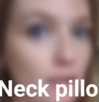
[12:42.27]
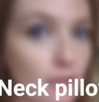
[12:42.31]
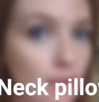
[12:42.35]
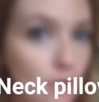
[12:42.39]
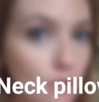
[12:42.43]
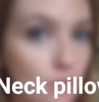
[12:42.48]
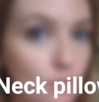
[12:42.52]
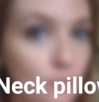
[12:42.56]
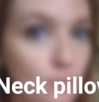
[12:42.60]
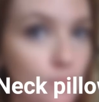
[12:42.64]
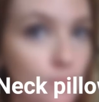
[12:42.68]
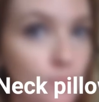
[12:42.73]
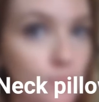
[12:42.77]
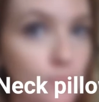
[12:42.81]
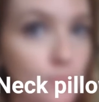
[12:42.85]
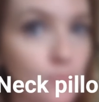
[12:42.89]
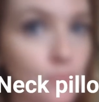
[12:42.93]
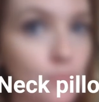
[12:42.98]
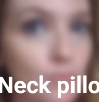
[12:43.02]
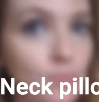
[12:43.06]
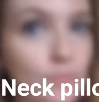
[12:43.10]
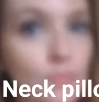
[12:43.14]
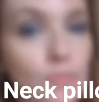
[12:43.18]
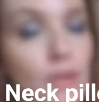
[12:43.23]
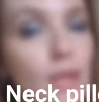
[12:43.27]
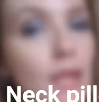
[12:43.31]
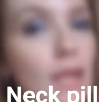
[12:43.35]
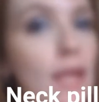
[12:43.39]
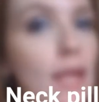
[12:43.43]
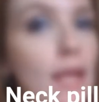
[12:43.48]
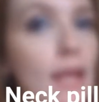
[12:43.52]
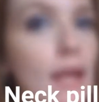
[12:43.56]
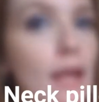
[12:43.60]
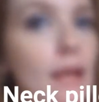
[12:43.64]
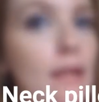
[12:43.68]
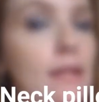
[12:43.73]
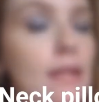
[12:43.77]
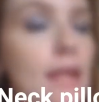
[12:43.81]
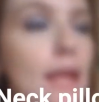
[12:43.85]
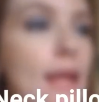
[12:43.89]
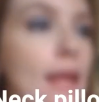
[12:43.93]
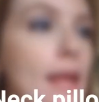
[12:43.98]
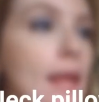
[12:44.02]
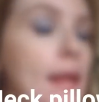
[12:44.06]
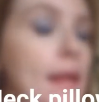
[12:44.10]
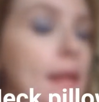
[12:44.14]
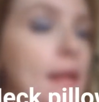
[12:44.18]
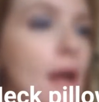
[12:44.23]
pillow and
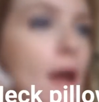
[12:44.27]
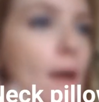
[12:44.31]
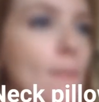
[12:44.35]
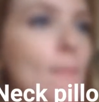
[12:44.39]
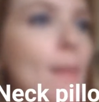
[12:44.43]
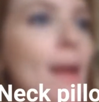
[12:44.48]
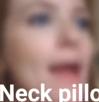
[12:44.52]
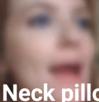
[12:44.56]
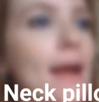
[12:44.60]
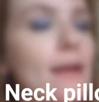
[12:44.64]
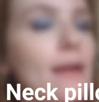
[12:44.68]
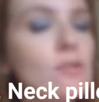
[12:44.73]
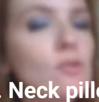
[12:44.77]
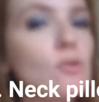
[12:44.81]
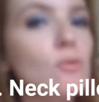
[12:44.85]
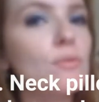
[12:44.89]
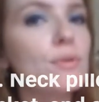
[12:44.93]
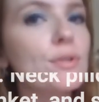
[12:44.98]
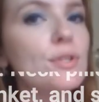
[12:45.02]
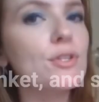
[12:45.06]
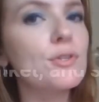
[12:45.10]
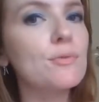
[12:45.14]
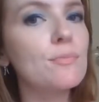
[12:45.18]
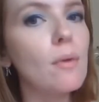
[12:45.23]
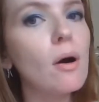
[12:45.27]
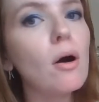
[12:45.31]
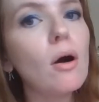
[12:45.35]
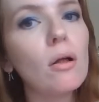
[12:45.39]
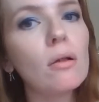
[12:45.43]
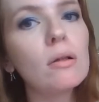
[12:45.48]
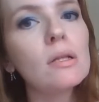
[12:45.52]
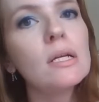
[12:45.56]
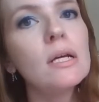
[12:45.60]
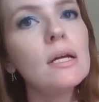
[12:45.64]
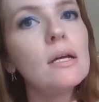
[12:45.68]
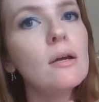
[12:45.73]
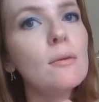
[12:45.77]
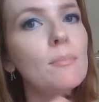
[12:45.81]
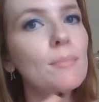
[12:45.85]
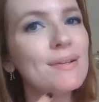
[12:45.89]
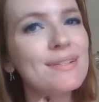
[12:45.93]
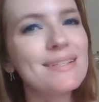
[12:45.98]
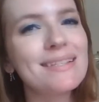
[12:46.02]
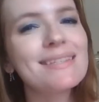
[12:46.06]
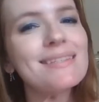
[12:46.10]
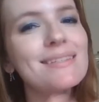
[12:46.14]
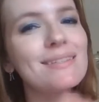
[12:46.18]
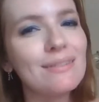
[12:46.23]
a compact or small,
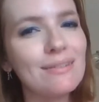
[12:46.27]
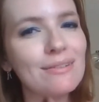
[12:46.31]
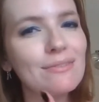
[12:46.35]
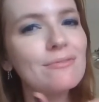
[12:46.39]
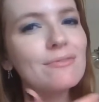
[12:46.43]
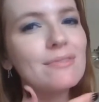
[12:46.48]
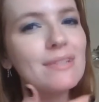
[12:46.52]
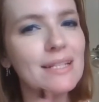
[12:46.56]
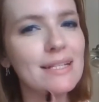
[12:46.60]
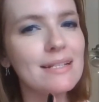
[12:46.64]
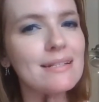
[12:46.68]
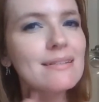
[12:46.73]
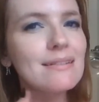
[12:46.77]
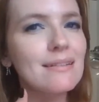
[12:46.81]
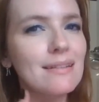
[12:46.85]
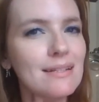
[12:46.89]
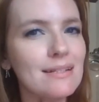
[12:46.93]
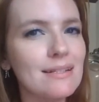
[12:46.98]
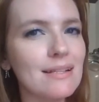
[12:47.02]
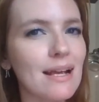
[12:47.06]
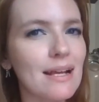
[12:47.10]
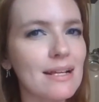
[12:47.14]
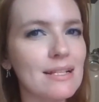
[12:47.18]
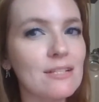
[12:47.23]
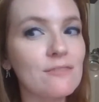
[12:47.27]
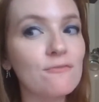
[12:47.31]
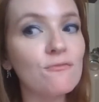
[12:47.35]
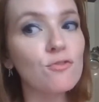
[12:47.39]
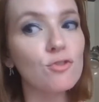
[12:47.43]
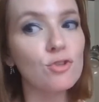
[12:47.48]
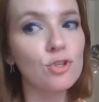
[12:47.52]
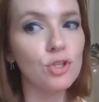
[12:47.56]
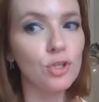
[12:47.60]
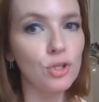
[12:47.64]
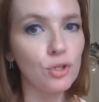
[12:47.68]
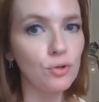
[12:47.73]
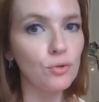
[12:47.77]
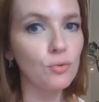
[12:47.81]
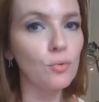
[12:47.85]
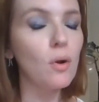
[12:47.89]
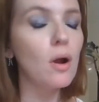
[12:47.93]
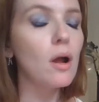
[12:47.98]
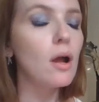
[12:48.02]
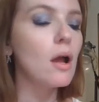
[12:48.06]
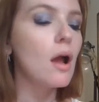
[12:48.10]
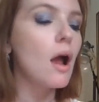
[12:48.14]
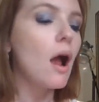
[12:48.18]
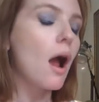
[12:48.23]
but still decently sized for
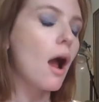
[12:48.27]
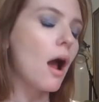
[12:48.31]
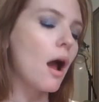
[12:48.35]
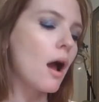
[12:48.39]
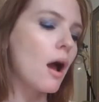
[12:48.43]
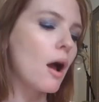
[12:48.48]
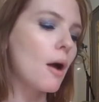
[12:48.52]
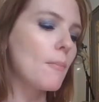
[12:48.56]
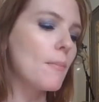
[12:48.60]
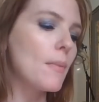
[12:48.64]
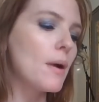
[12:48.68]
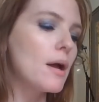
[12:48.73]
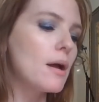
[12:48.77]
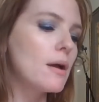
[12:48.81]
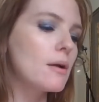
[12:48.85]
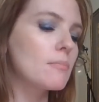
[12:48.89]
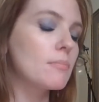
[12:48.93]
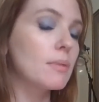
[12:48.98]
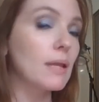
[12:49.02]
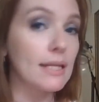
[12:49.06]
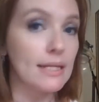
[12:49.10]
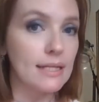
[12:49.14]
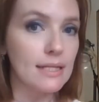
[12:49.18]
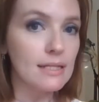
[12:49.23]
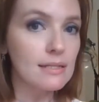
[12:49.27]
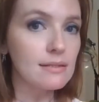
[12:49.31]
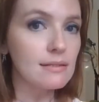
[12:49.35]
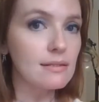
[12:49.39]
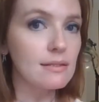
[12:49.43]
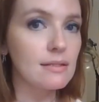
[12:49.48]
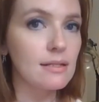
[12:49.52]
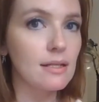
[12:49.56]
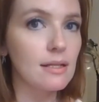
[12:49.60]
you, blanket.